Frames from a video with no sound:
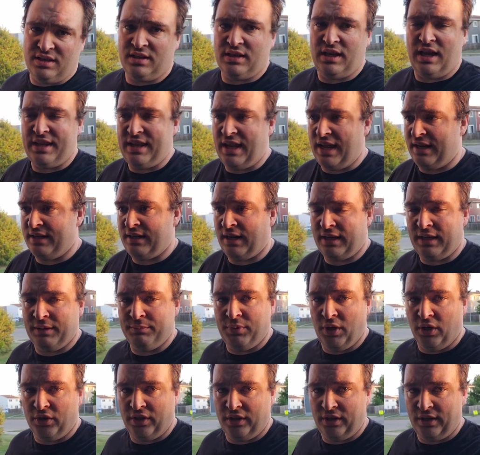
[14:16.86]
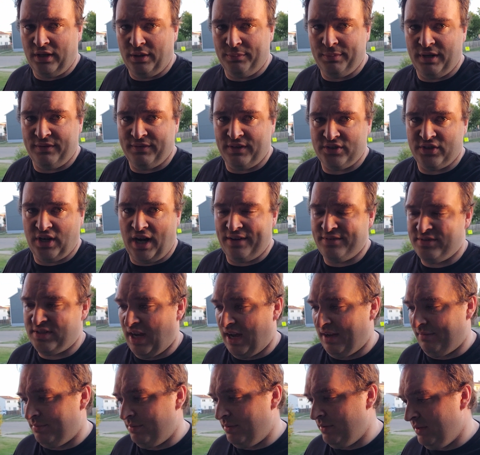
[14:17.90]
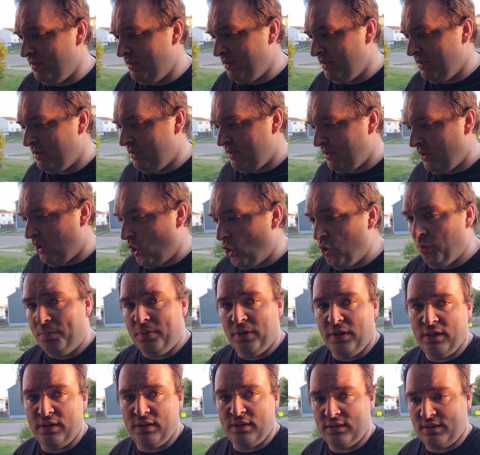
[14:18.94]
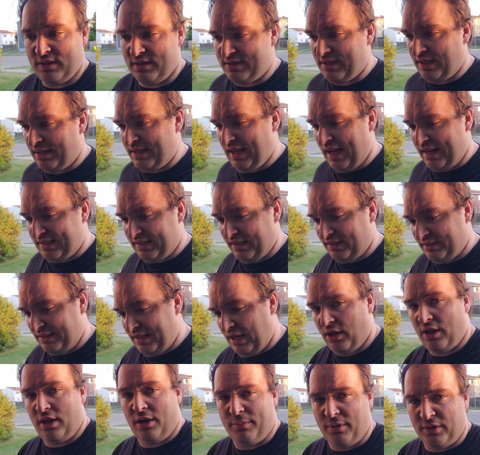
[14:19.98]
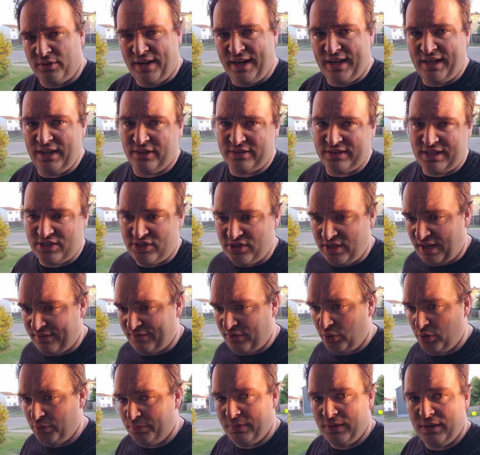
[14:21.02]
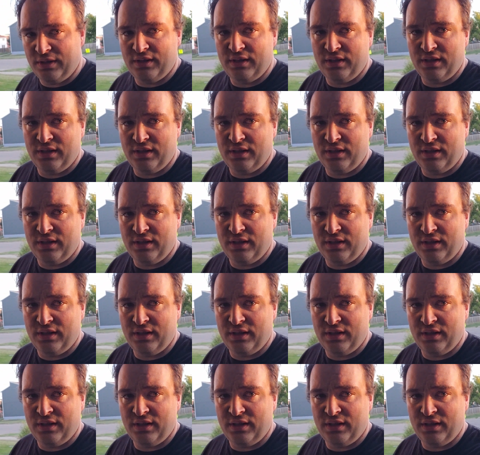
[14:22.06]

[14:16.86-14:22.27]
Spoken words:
And then it can build a little bit of a drive shaft hoop, because technically now that I'm on radials, I should have a hoop.